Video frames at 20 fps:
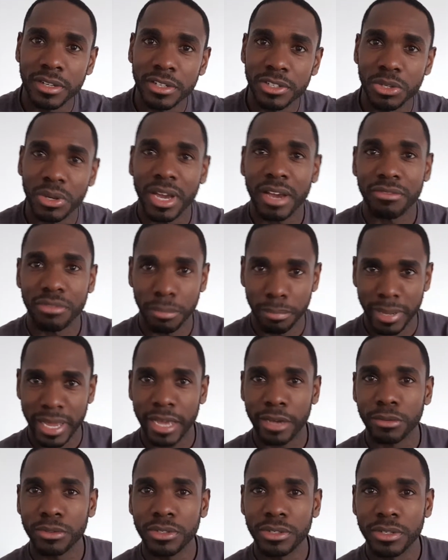You have the
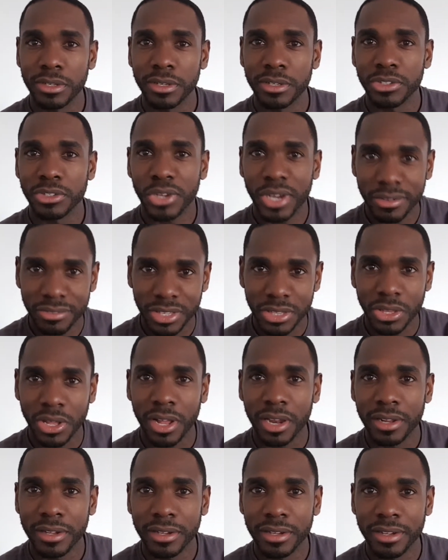pound, you have the
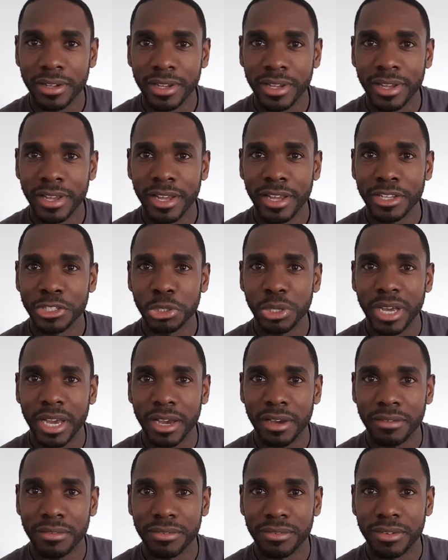dollar, you
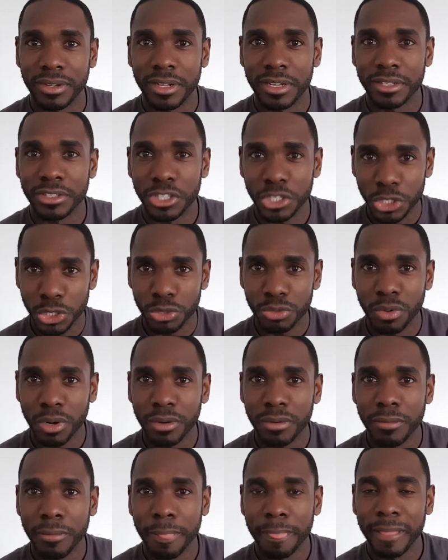have the
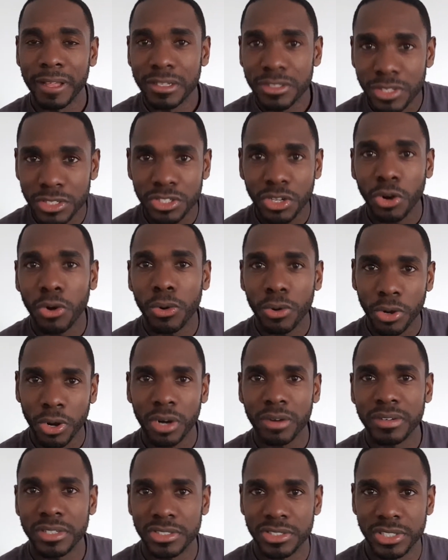euro. Those are all
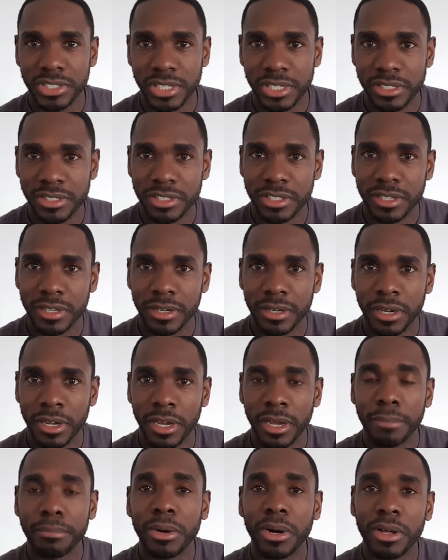currencies.
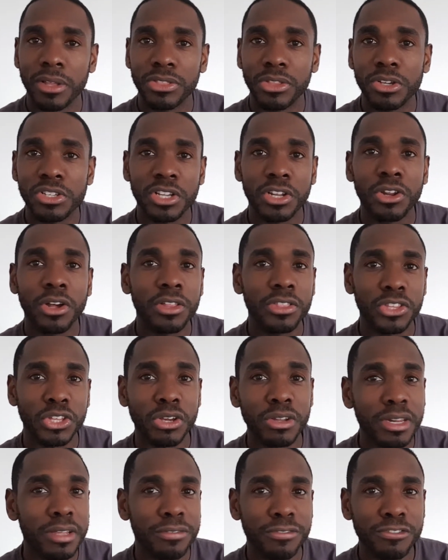But those are not the
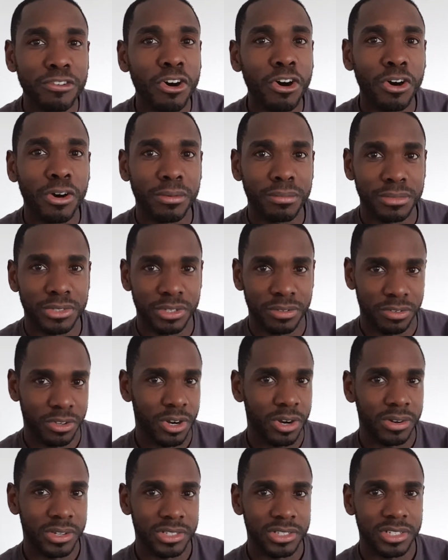only forms of
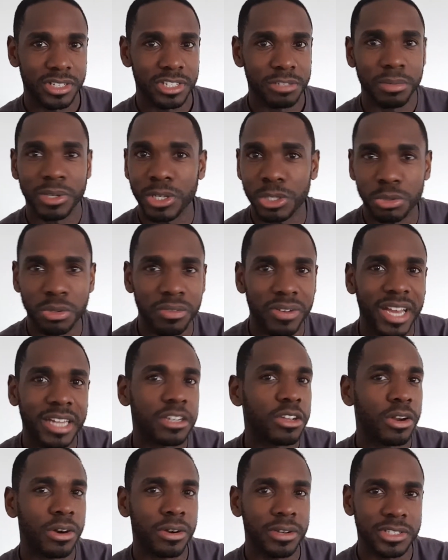currencies, because we've had
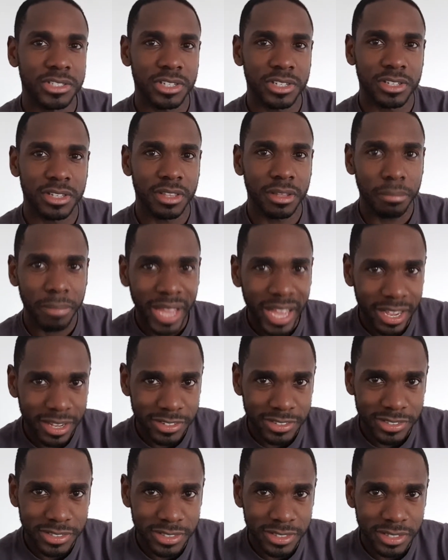currencies in the
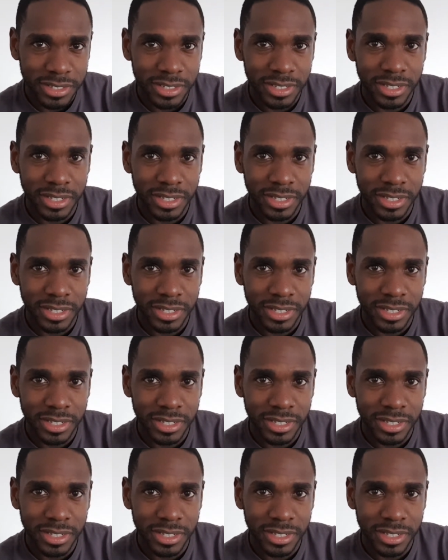past.